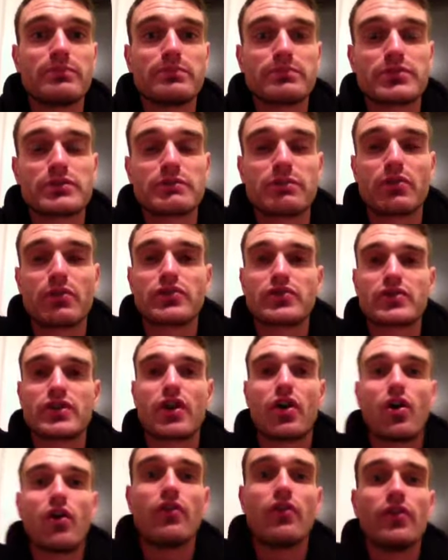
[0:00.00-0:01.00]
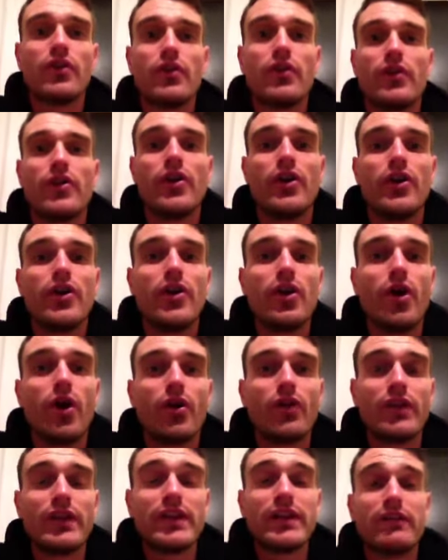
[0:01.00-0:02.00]
sponsor on
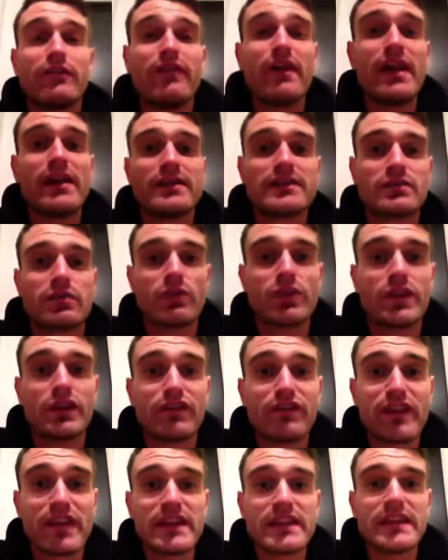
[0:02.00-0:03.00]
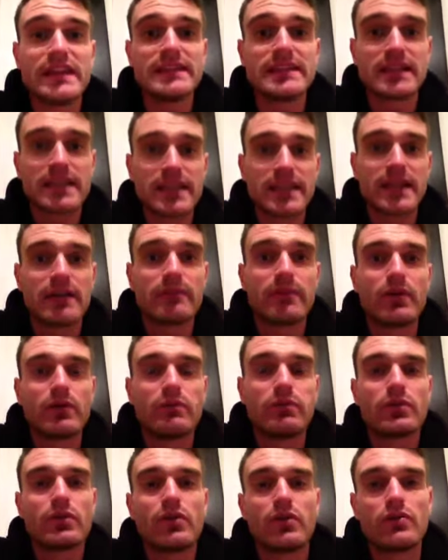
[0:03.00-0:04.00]
the event, what the event needs to think about,
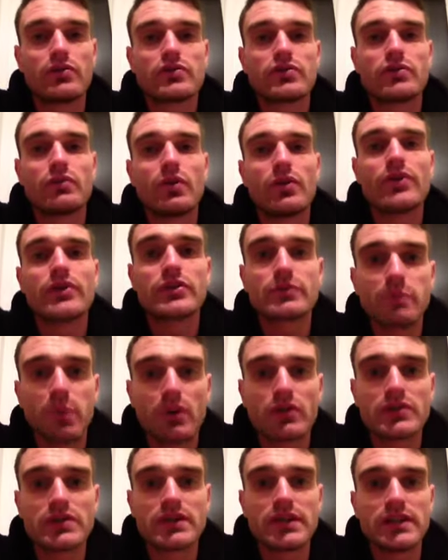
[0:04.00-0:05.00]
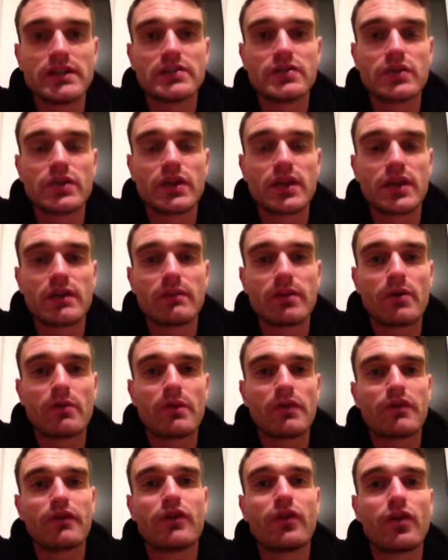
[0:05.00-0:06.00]
but also what the sponsor needs to think about
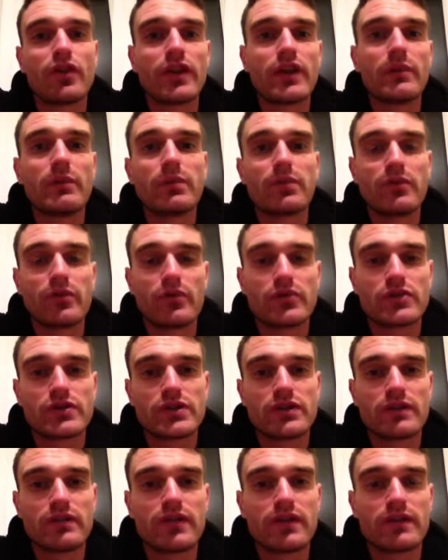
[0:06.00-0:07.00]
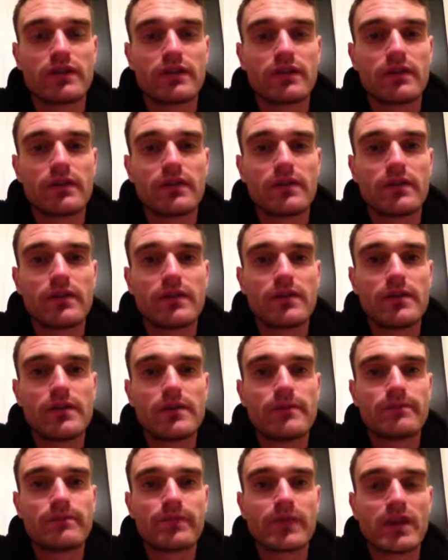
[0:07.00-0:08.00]
before they approach the event.
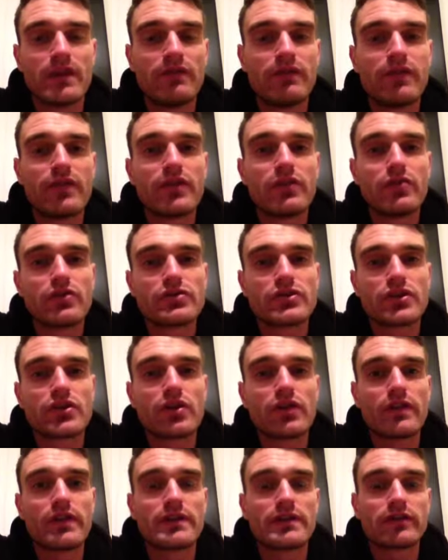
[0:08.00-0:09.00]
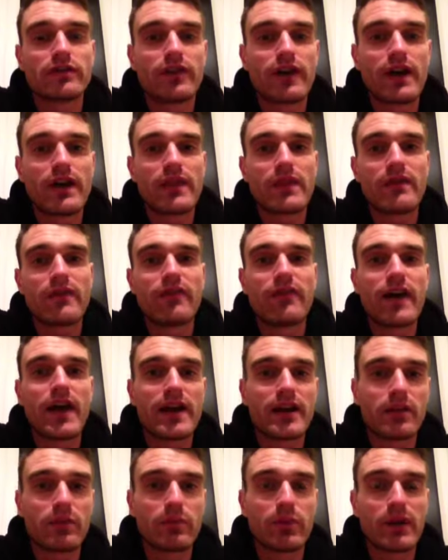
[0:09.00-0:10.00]
And for those that got this far, the
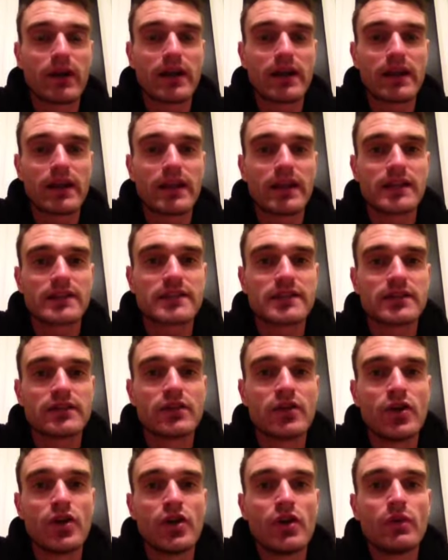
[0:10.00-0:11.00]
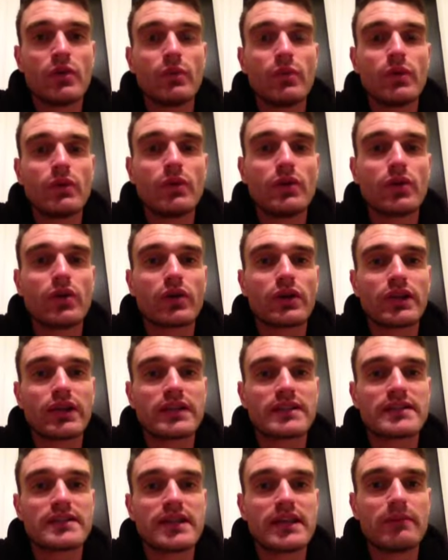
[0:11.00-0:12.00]
final part of the lesson, we were looking at
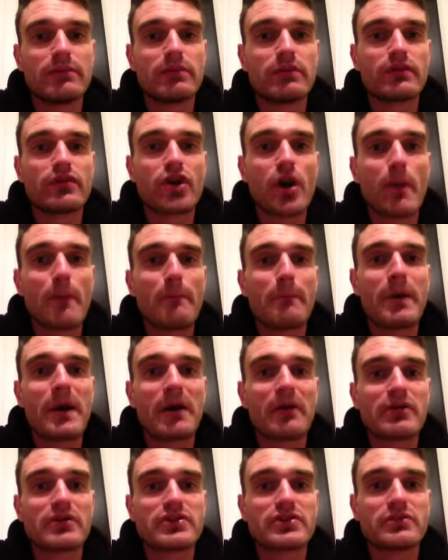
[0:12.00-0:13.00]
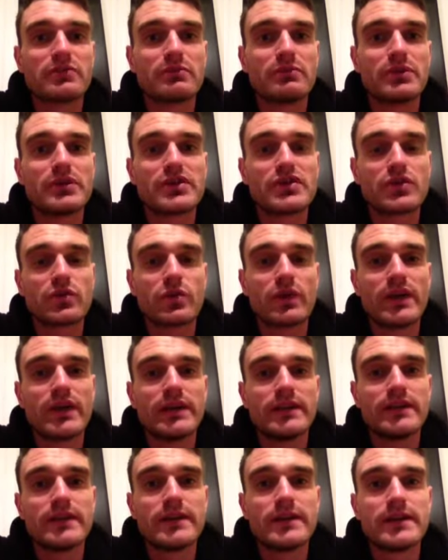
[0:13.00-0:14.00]
a table of comparison
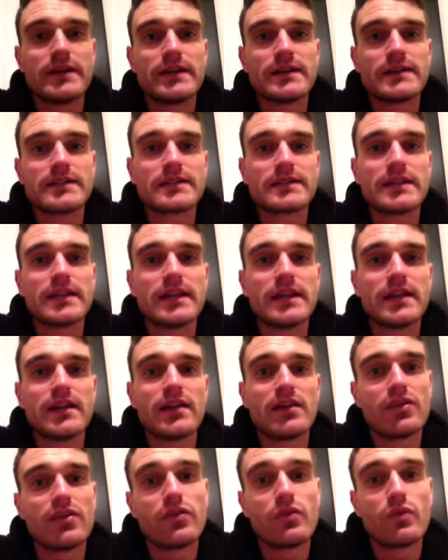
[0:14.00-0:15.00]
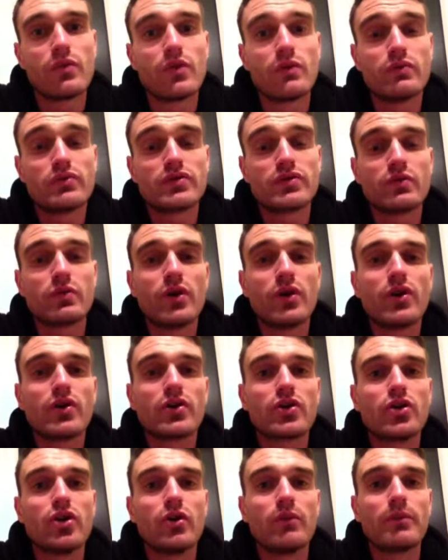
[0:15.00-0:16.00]
between, say, it was the World
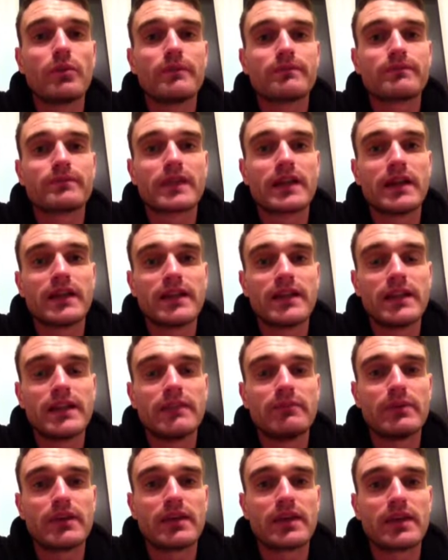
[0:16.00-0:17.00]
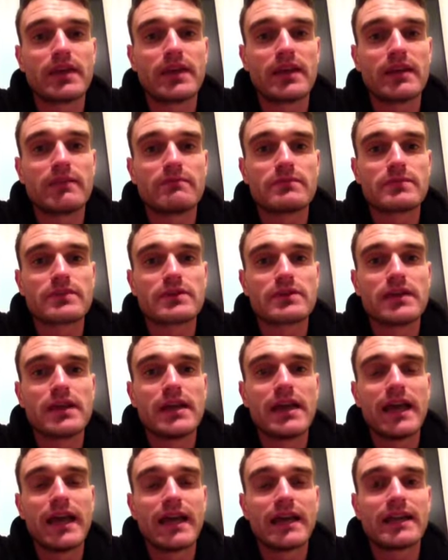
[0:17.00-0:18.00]
Cup and the Olympic Games.
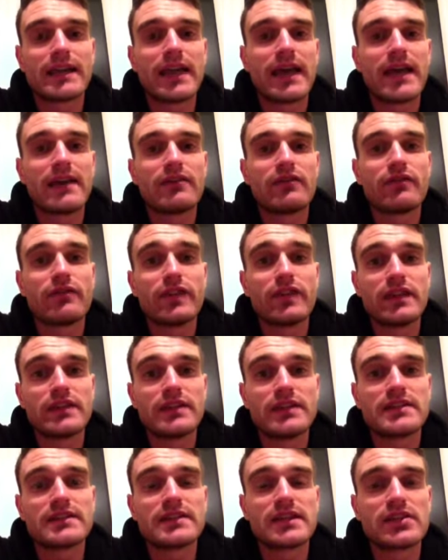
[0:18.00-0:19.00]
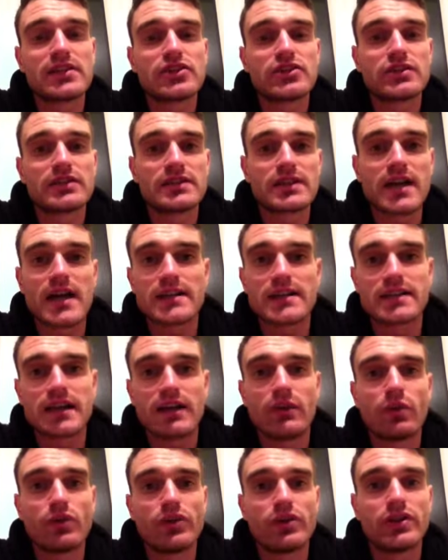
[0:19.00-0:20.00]
Again, for your distinction task, I
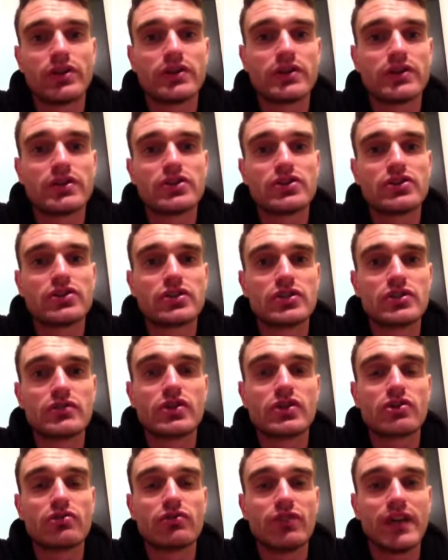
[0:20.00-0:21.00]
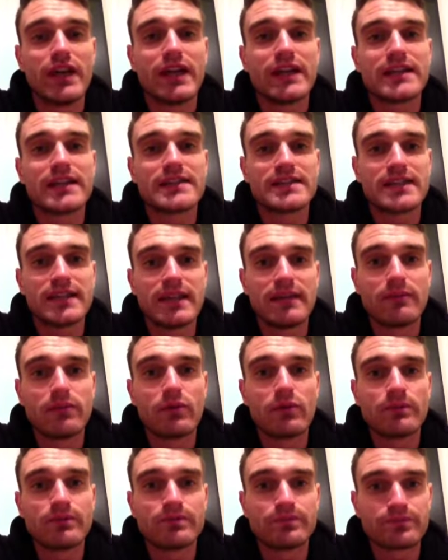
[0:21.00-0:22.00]
want you to create a
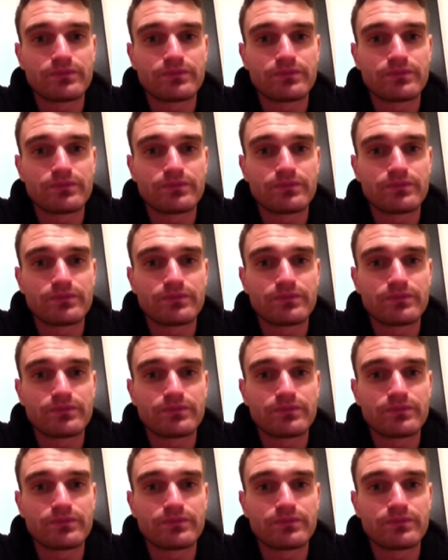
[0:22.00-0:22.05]
table